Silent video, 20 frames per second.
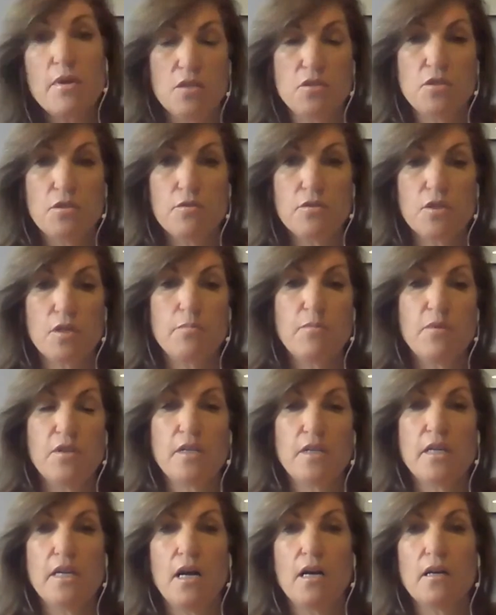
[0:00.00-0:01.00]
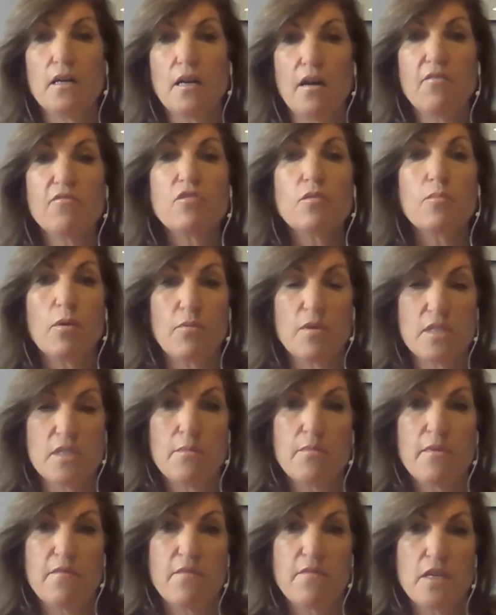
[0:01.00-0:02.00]
in the Jewish community uncomfortable with
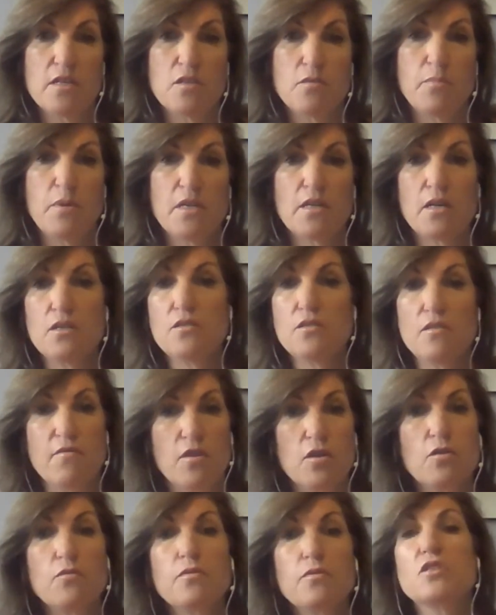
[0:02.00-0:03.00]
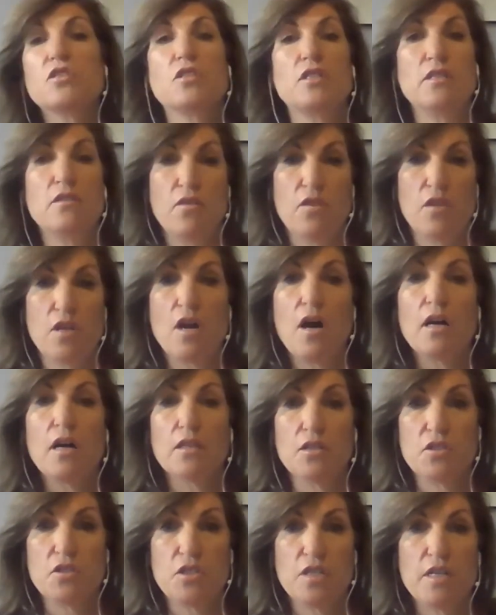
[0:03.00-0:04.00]
some of this because of the Christian
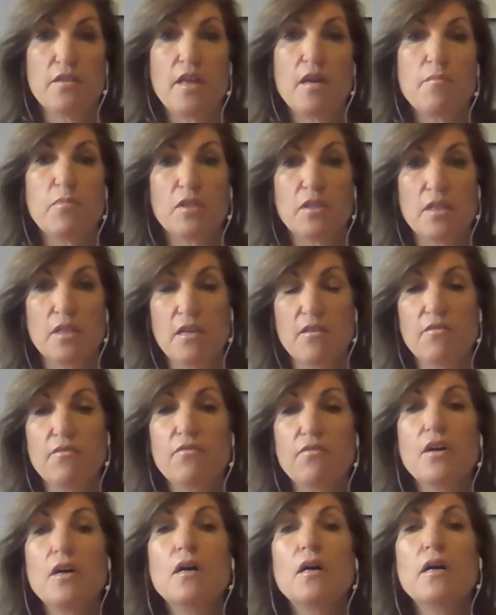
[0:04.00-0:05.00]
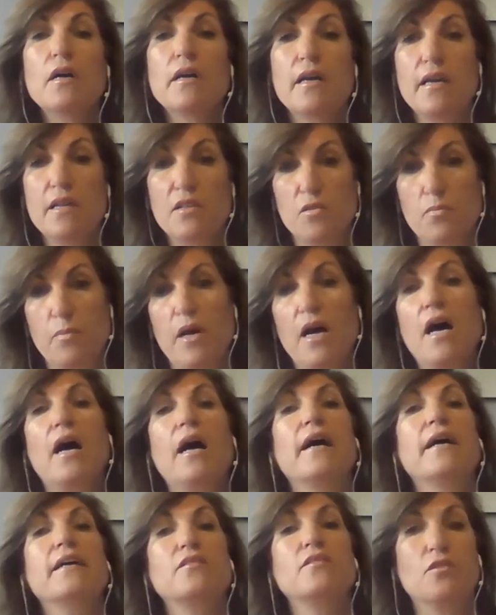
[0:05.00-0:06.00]
theology they believe is
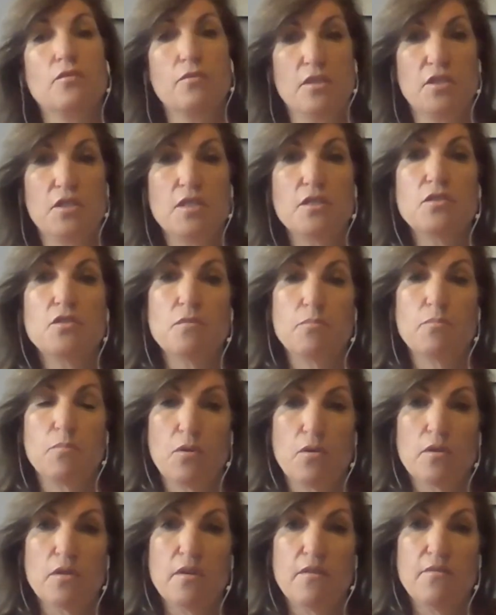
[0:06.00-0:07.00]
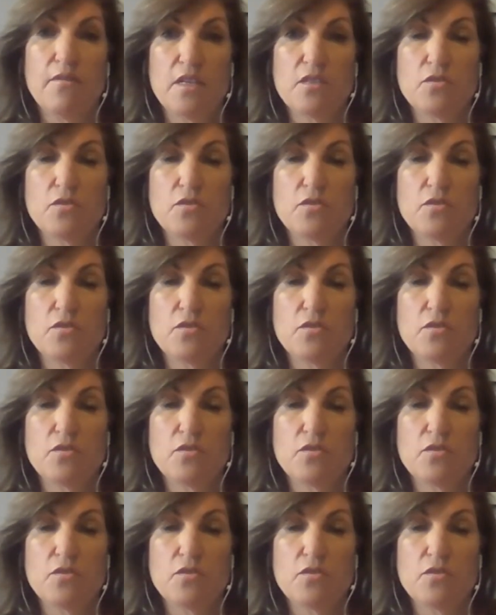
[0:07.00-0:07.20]
behind Christian support of